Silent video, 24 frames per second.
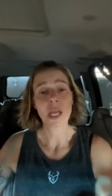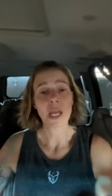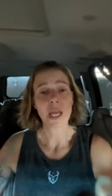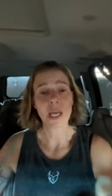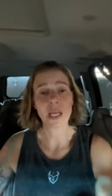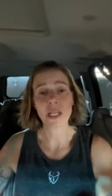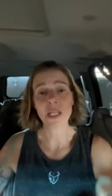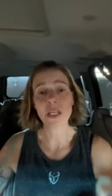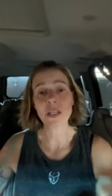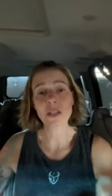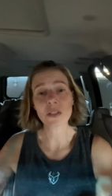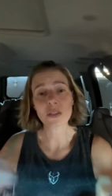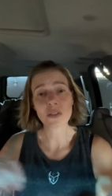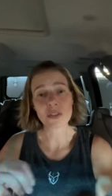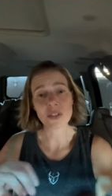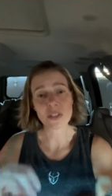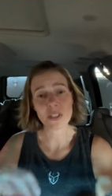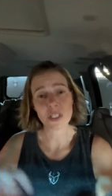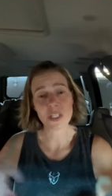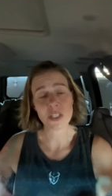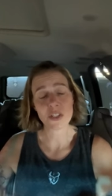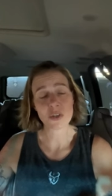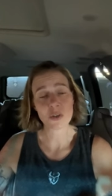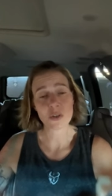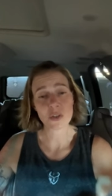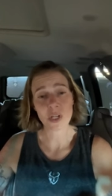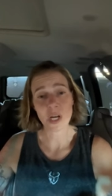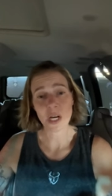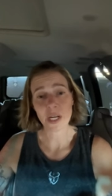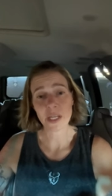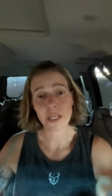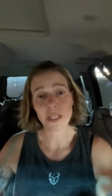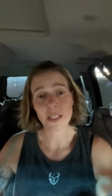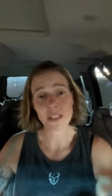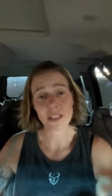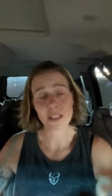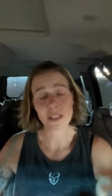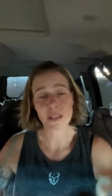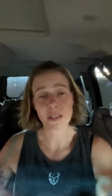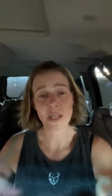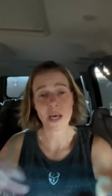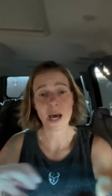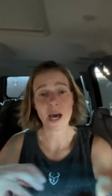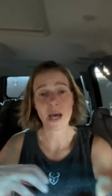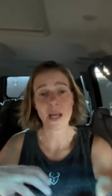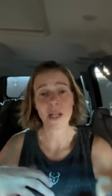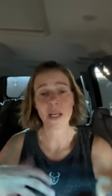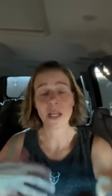any little seeds or nuggets
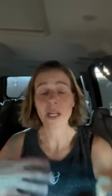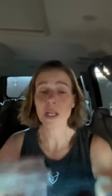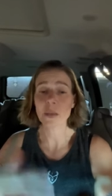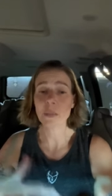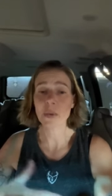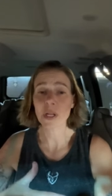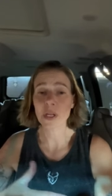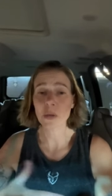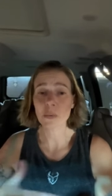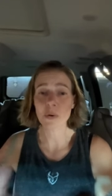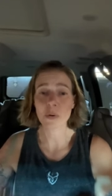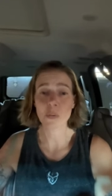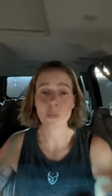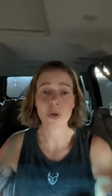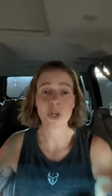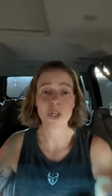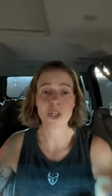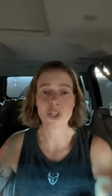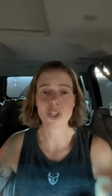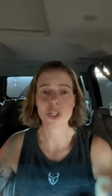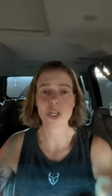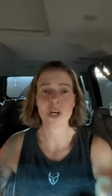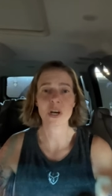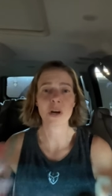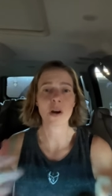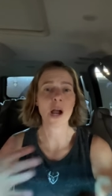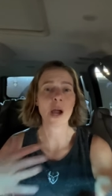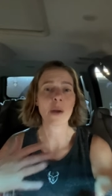that anybody would want to share.